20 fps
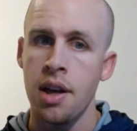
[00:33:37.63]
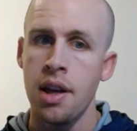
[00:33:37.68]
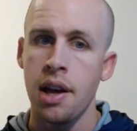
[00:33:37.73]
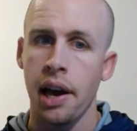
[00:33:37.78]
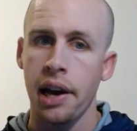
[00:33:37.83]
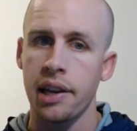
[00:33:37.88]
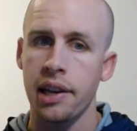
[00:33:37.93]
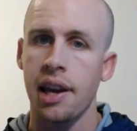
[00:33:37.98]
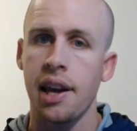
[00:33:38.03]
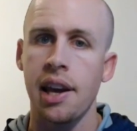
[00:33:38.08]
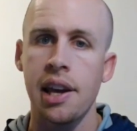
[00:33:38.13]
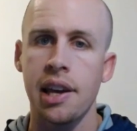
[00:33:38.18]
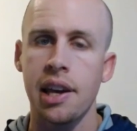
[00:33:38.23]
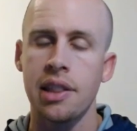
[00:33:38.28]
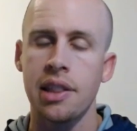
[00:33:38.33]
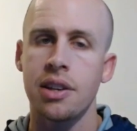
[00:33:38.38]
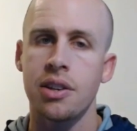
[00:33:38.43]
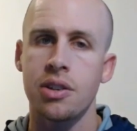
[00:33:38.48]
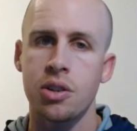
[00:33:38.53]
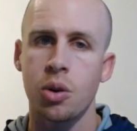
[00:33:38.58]
I can't get
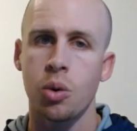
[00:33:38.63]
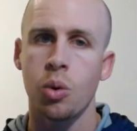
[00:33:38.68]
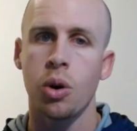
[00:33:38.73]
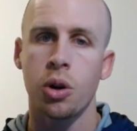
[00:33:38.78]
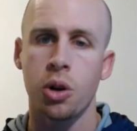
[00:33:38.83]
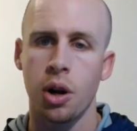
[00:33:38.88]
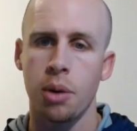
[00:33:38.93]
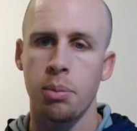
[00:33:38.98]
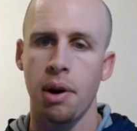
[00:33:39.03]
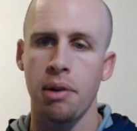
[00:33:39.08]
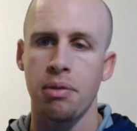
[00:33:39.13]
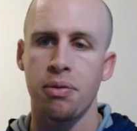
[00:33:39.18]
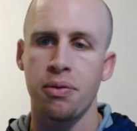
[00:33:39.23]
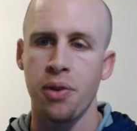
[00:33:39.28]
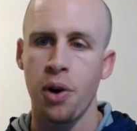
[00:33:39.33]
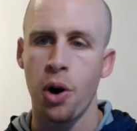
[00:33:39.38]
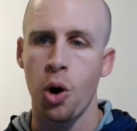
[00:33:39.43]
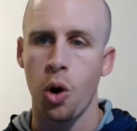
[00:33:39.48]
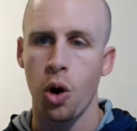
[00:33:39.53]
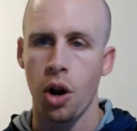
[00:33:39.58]
this to work on my
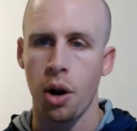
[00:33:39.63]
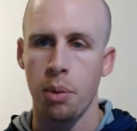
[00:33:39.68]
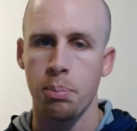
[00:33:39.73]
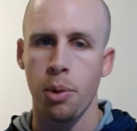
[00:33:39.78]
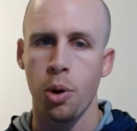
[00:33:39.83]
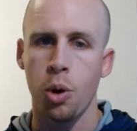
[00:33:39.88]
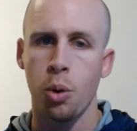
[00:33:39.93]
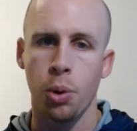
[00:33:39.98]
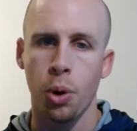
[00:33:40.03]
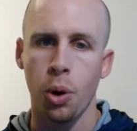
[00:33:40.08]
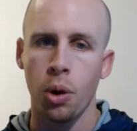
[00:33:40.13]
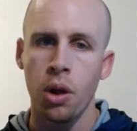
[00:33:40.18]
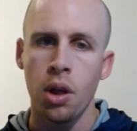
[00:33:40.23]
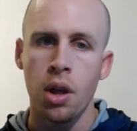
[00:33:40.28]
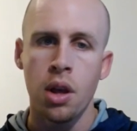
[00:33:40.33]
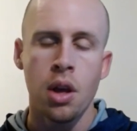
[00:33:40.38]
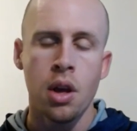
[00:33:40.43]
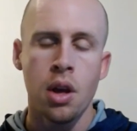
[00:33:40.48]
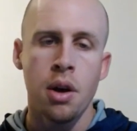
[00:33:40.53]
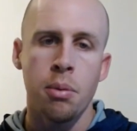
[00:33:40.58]
phone on mobile,
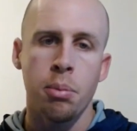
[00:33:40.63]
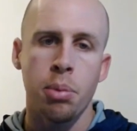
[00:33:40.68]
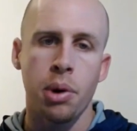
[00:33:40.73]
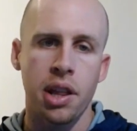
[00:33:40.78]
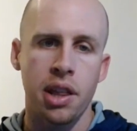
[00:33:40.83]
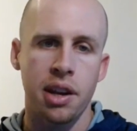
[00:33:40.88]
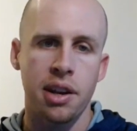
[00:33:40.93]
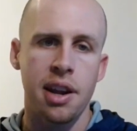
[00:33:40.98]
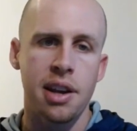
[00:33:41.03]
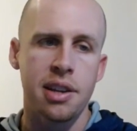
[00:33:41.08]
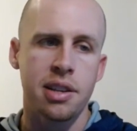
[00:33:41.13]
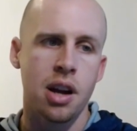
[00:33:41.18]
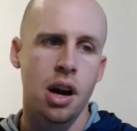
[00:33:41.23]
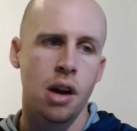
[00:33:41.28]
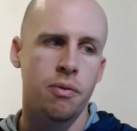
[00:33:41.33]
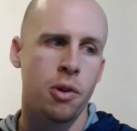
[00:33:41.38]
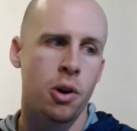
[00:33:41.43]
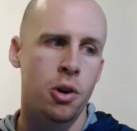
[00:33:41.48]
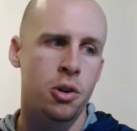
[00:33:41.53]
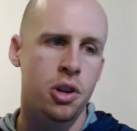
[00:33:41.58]
but in the
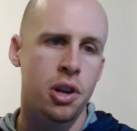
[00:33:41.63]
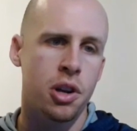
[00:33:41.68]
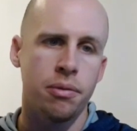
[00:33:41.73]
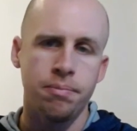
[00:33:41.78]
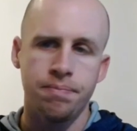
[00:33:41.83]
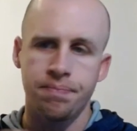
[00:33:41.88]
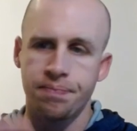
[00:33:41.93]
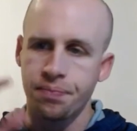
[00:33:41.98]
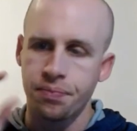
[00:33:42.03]
desktop version,